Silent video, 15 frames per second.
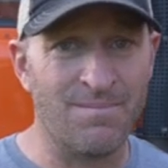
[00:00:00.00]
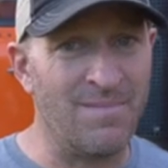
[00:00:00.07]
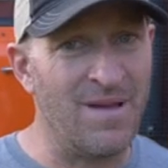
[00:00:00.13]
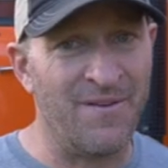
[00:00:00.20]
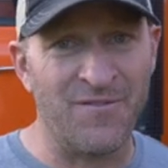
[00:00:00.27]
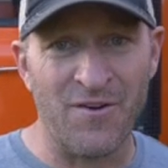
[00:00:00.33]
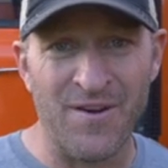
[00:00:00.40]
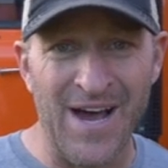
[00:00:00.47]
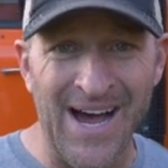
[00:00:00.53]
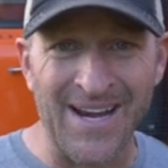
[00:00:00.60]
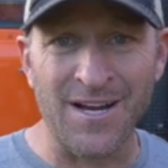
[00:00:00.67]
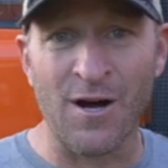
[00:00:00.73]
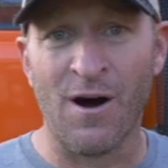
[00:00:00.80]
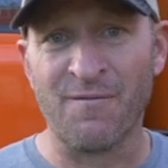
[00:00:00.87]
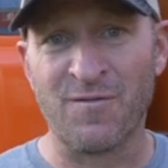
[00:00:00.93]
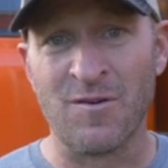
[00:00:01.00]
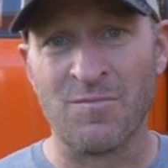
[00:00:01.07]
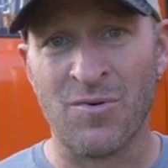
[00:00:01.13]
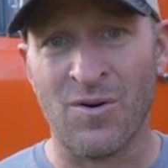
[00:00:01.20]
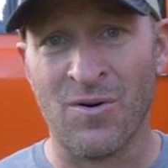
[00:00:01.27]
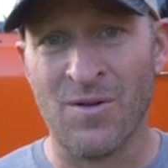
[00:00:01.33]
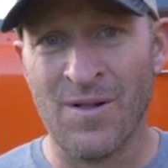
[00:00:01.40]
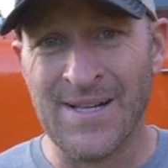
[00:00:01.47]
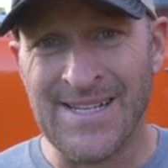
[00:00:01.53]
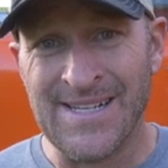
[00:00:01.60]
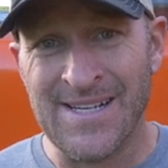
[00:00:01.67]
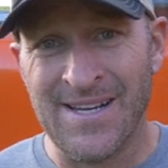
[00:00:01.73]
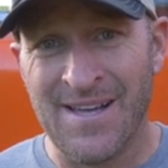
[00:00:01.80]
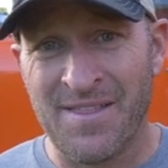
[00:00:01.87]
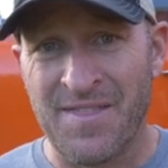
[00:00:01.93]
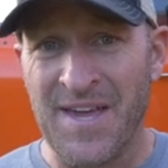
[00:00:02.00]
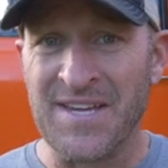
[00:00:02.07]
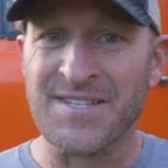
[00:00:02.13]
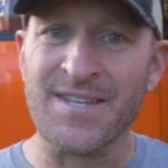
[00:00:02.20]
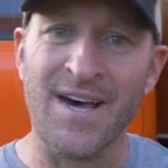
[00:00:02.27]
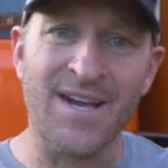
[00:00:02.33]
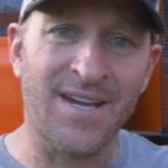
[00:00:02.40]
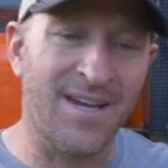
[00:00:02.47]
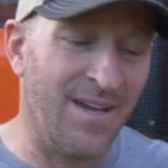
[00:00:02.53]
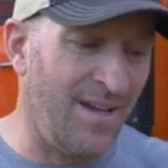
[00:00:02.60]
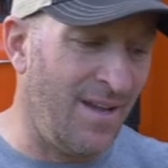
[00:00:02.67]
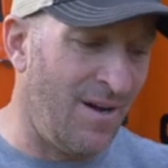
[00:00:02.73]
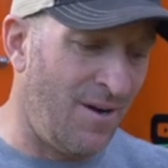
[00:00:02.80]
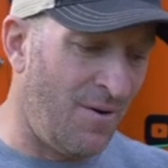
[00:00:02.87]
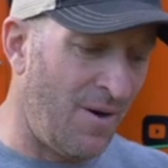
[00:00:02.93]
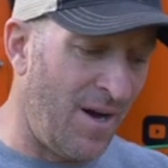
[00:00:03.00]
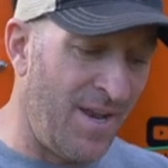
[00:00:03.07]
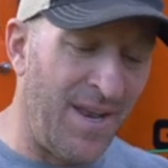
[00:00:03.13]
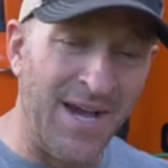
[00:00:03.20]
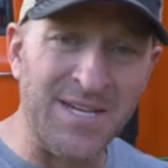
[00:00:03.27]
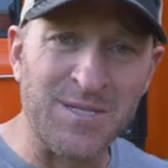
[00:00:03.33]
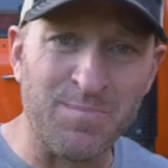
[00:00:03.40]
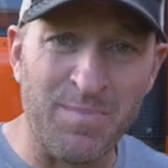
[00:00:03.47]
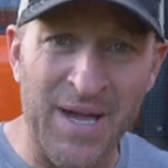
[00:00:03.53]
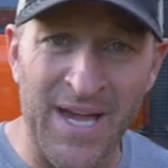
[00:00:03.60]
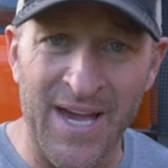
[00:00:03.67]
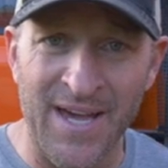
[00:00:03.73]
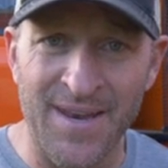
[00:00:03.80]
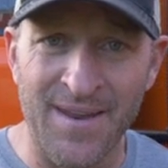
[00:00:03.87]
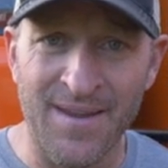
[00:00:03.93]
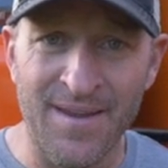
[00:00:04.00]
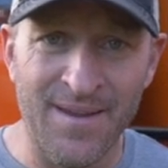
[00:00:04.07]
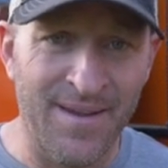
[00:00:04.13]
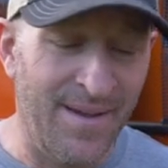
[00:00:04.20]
If you're not comfortable, things like, you know, a nice bed,